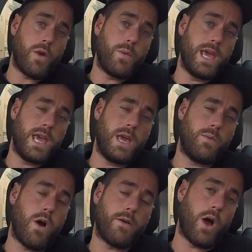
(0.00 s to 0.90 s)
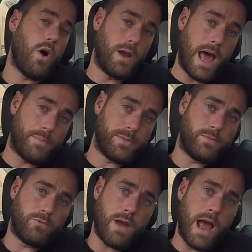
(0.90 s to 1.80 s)
We were in a hot lap
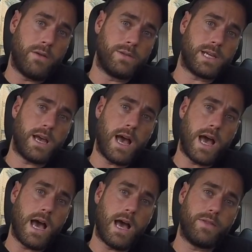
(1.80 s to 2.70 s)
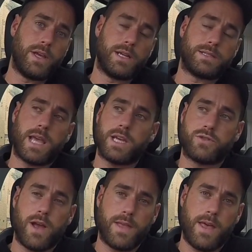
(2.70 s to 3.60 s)
round the test
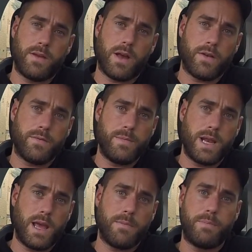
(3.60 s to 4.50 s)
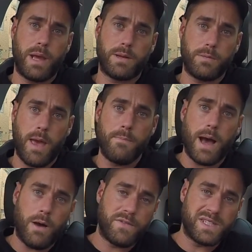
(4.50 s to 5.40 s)
track there, the kind of Mini and BMW
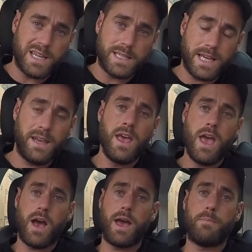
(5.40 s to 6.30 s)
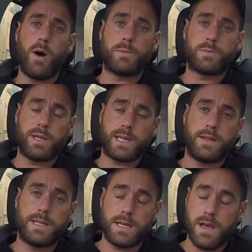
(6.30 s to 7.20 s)
M-Power facility in Palm Springs out
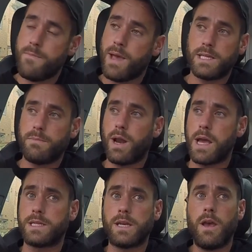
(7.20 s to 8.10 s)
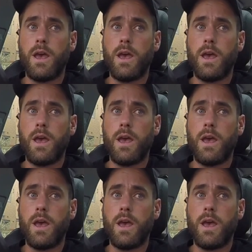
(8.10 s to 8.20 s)
in the desert. Amazing place.